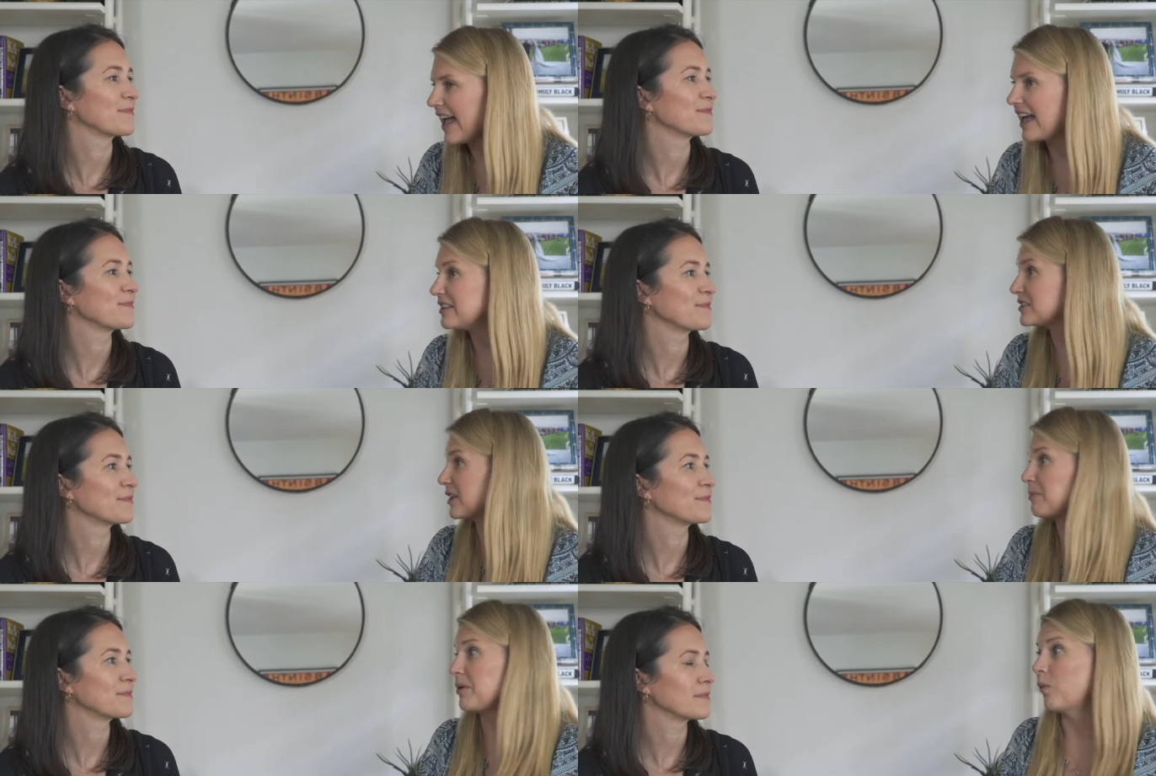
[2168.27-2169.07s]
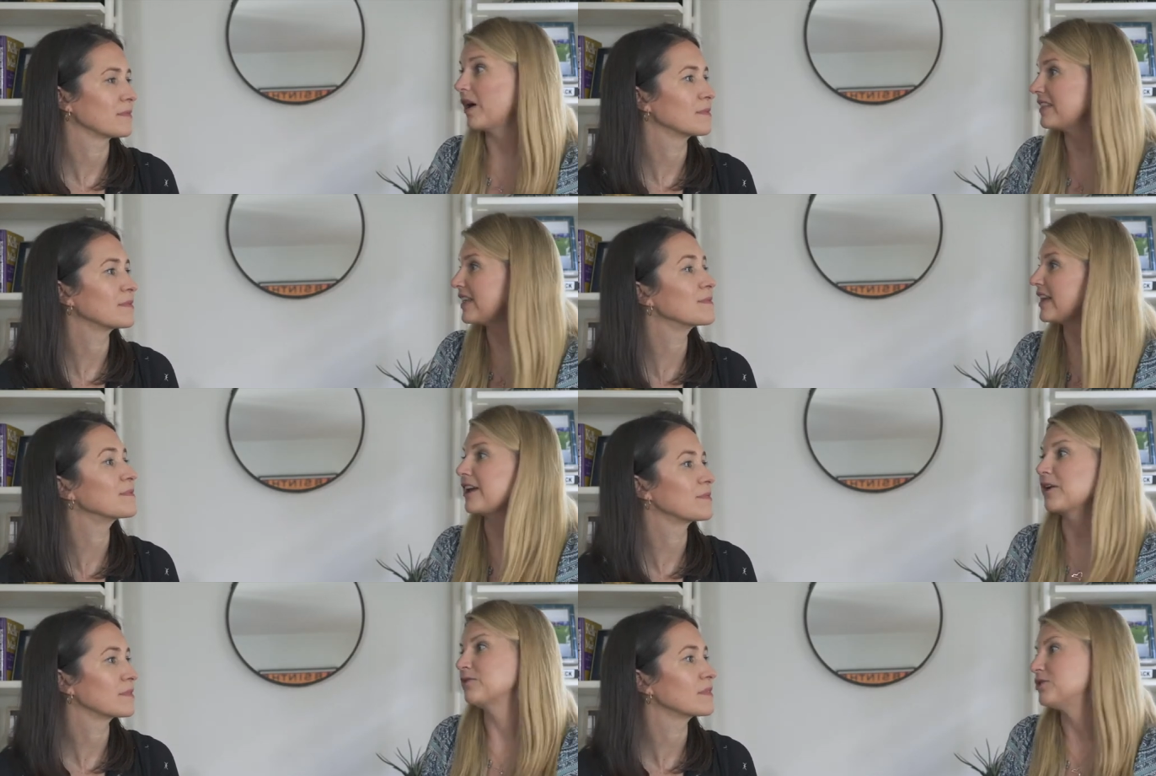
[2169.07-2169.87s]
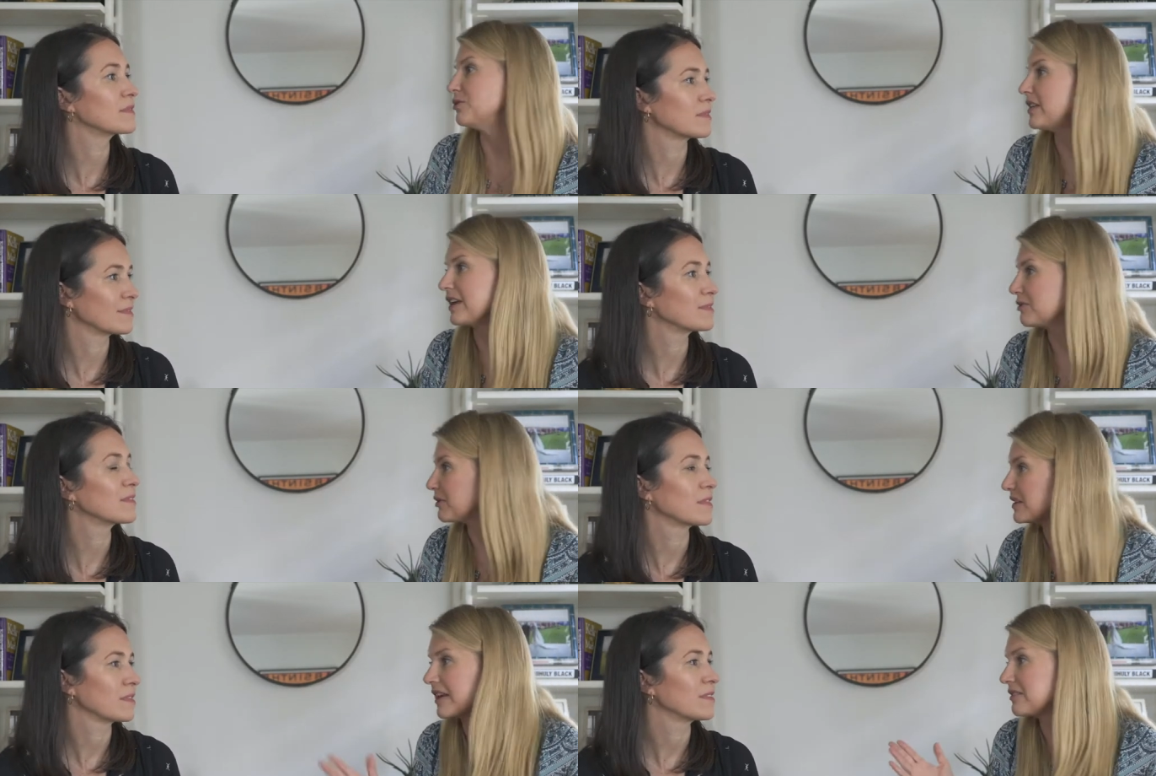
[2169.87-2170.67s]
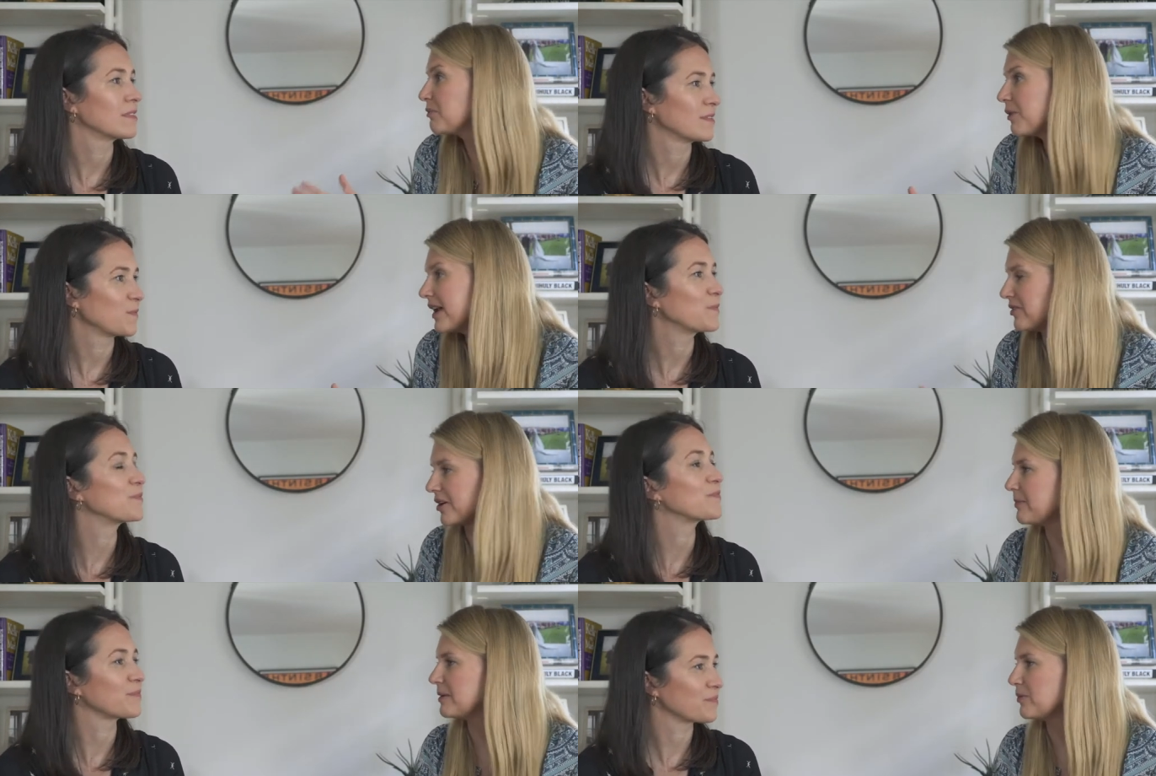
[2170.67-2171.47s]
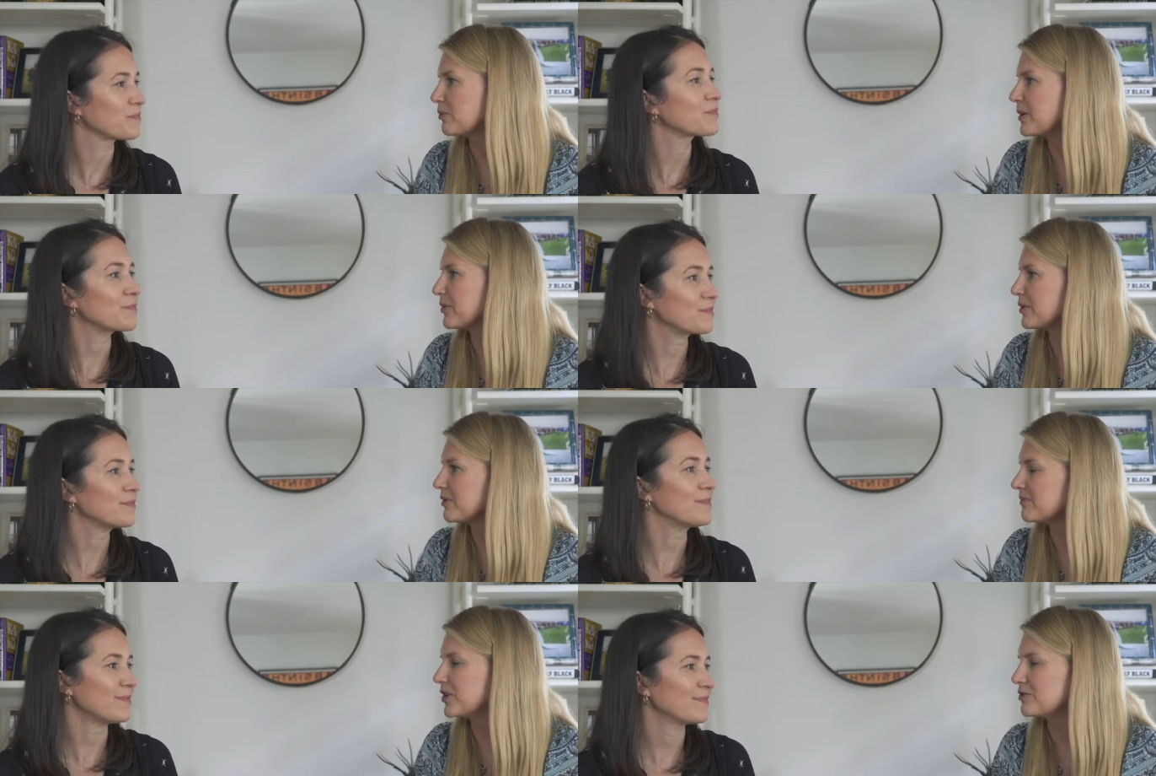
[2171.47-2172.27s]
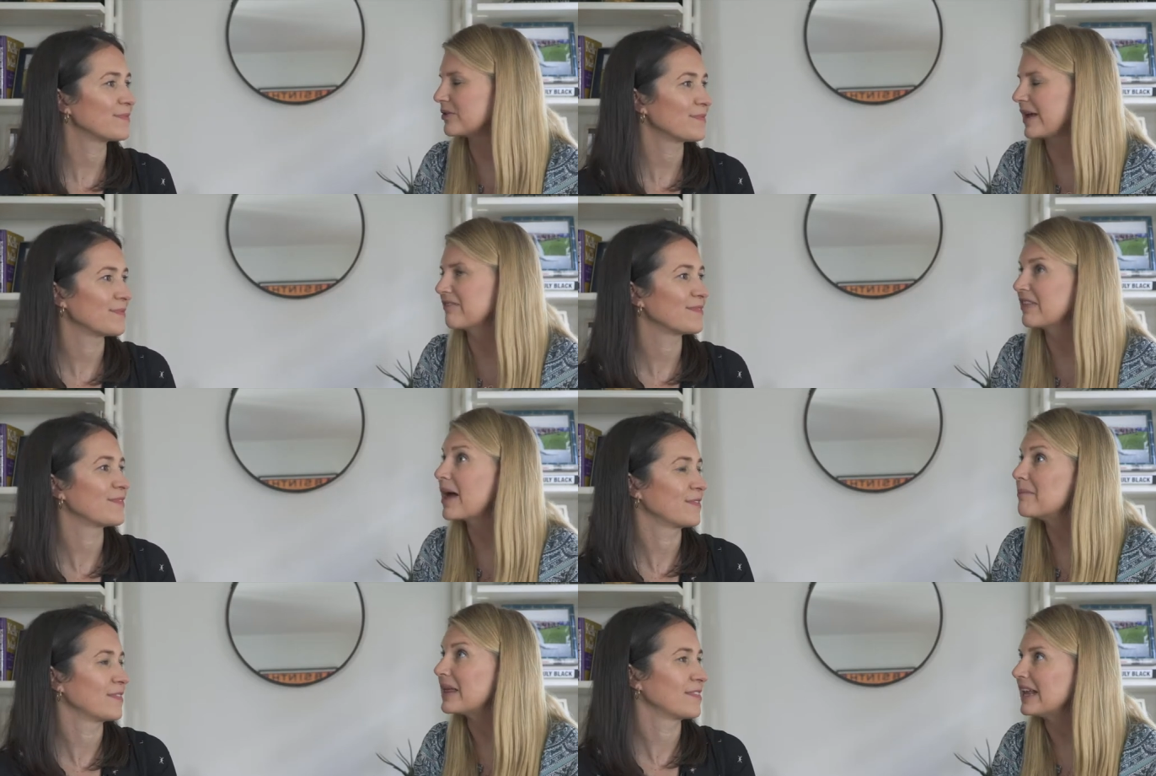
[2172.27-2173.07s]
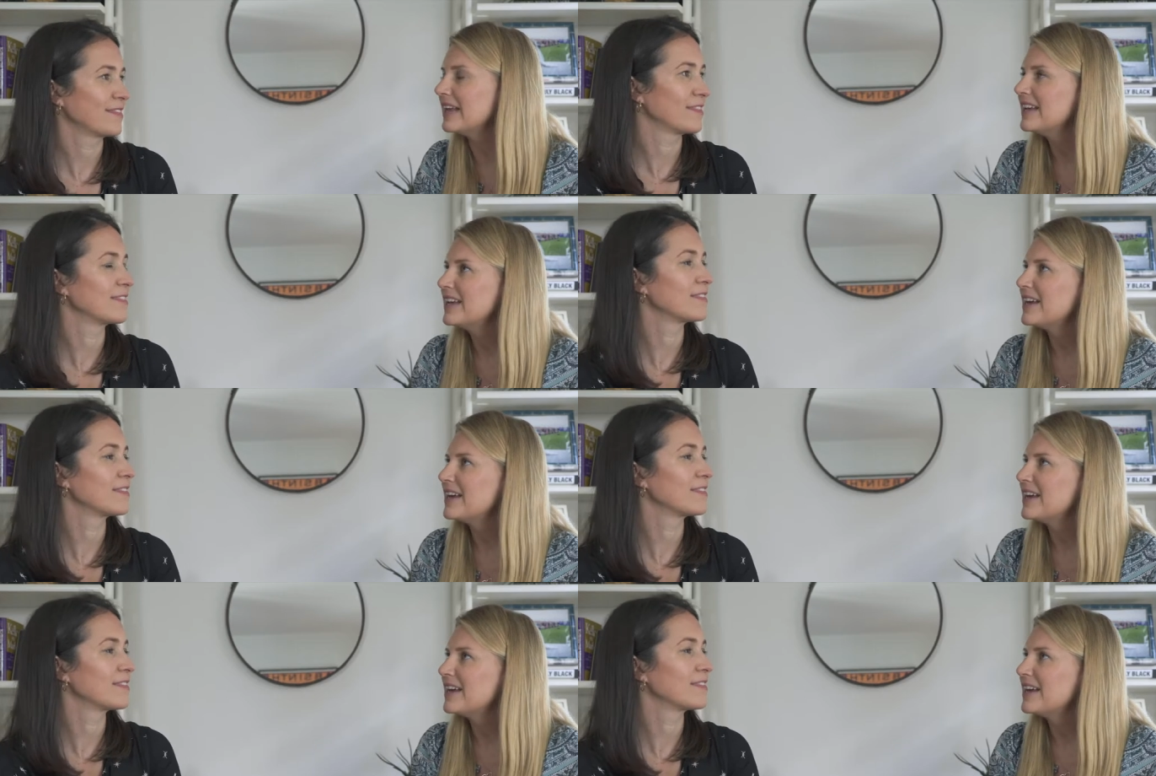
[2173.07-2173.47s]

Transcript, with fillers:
Speaker 1: And this can be one thing, two things, three things, whatever. I mean, most people, you know, don't have that many